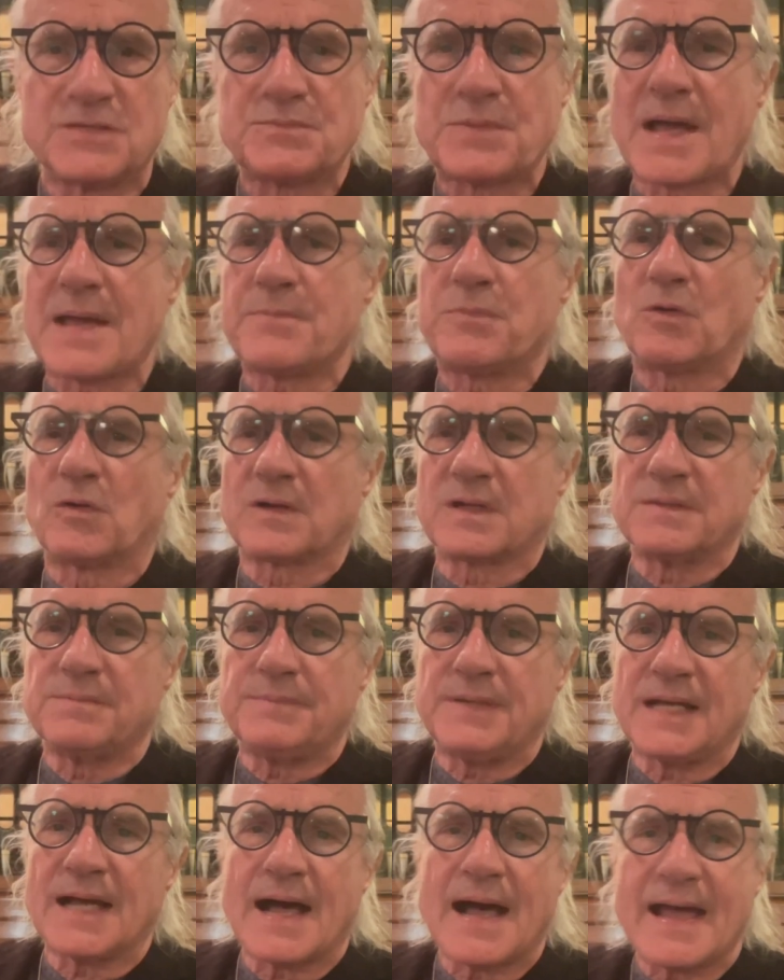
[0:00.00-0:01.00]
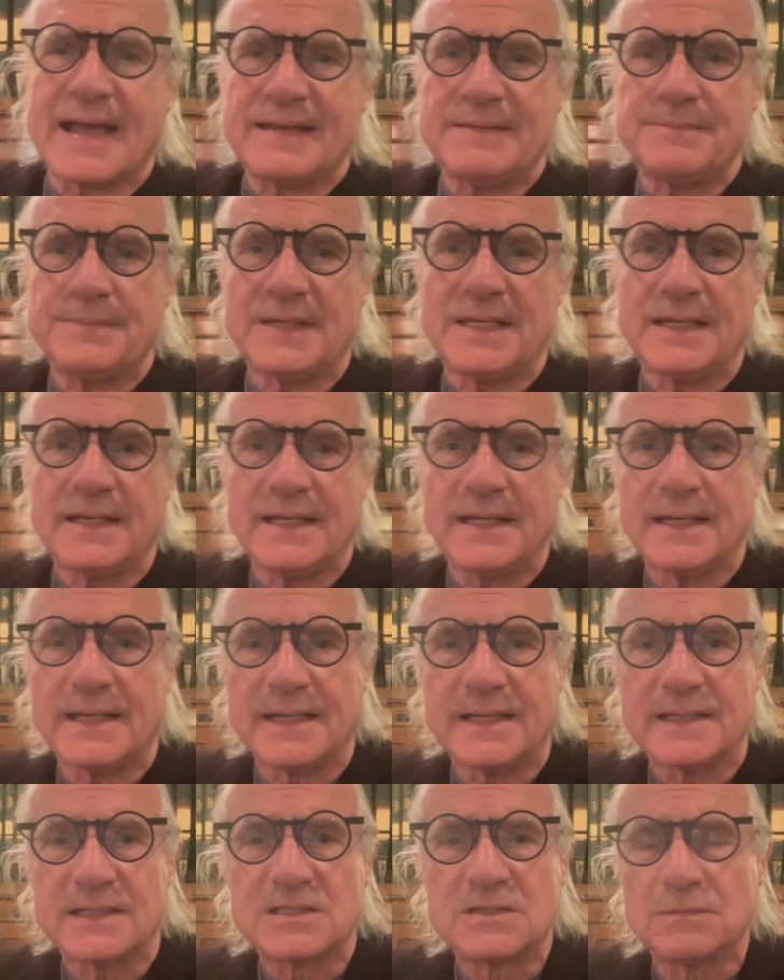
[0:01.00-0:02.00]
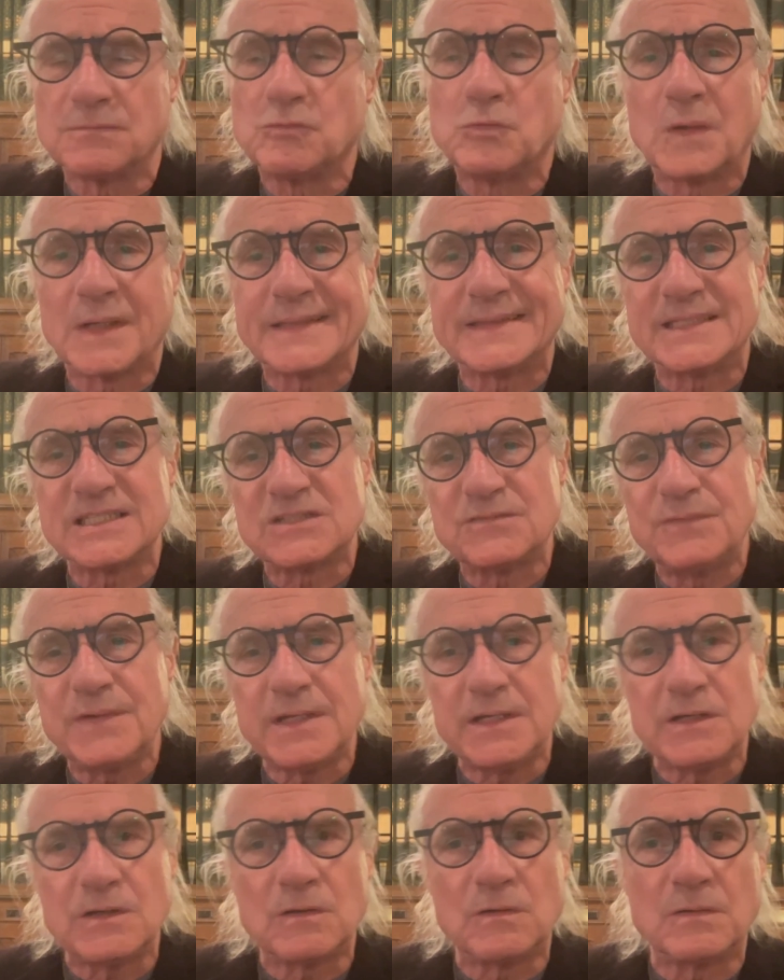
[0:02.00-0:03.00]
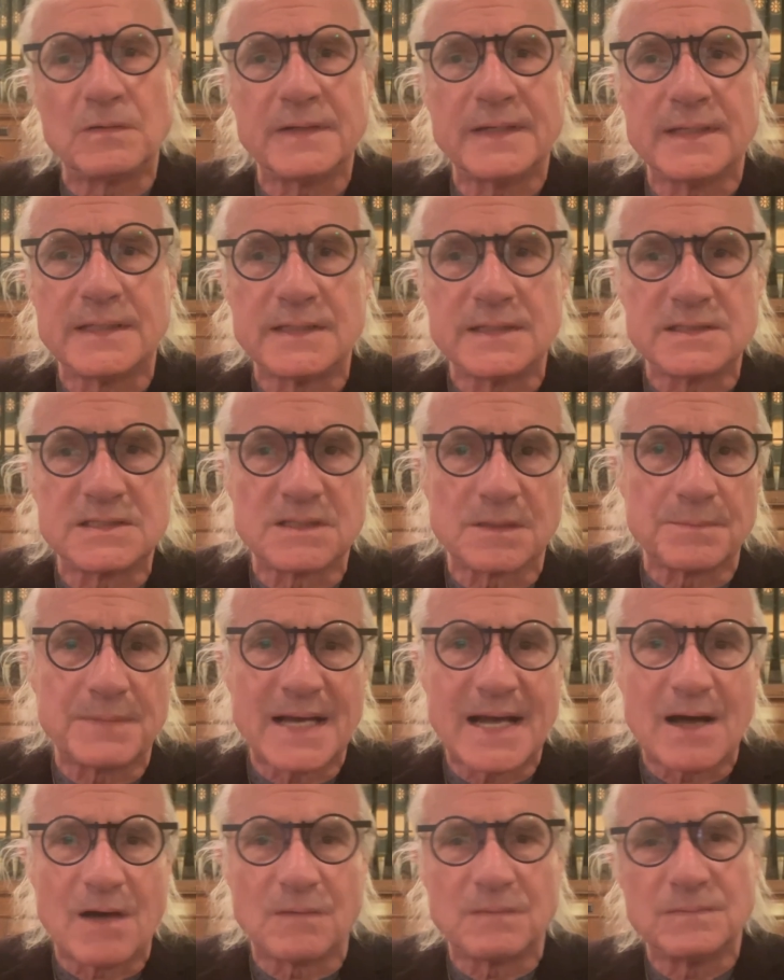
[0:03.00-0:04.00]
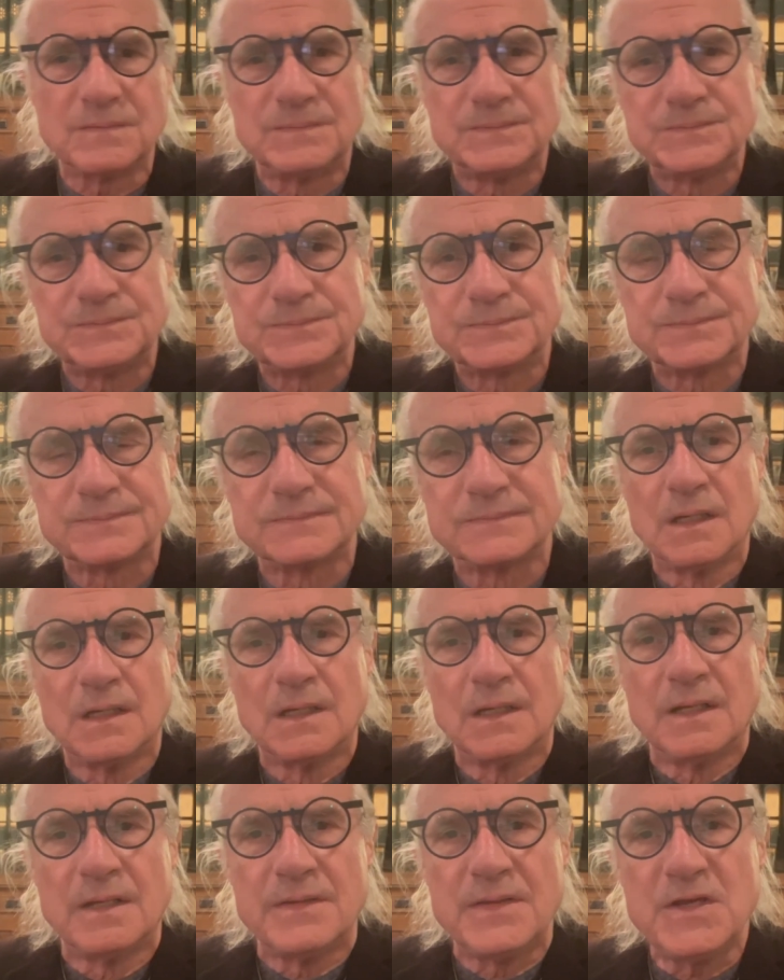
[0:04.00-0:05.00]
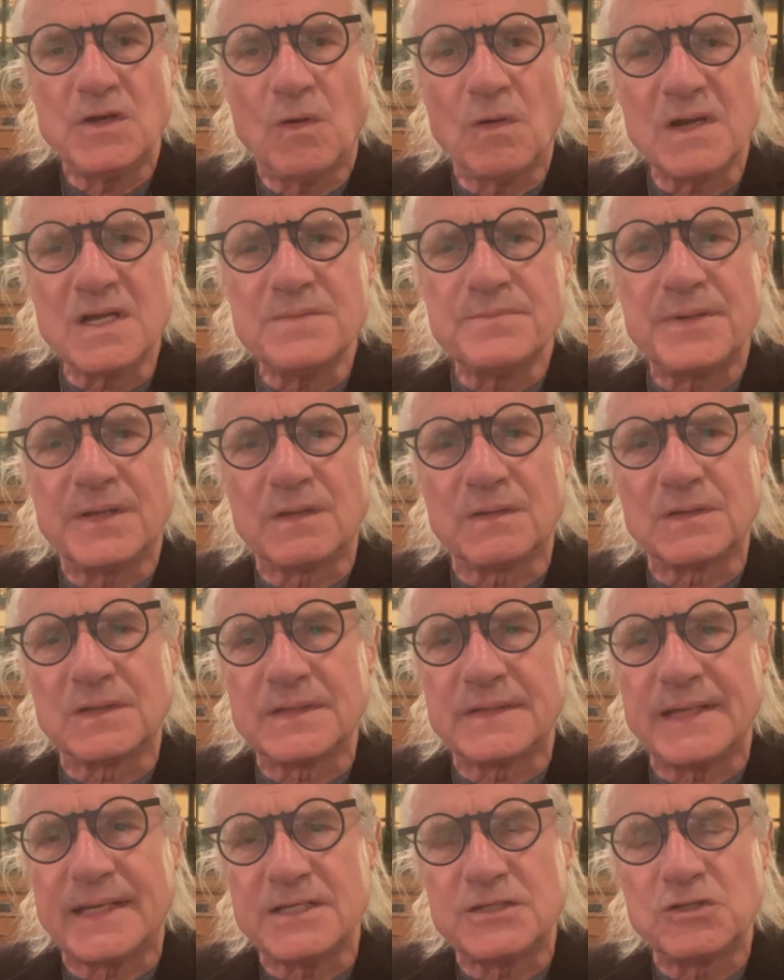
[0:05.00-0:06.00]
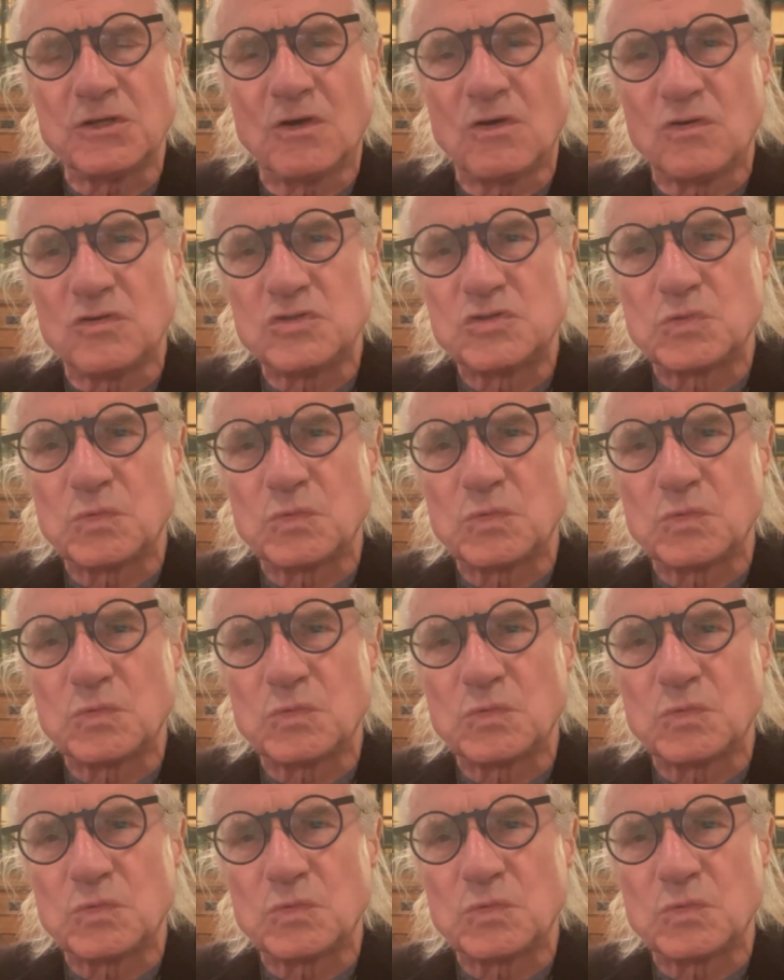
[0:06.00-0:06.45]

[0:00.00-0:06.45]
pipe organ behind me is what this video is about. The organ builder they chose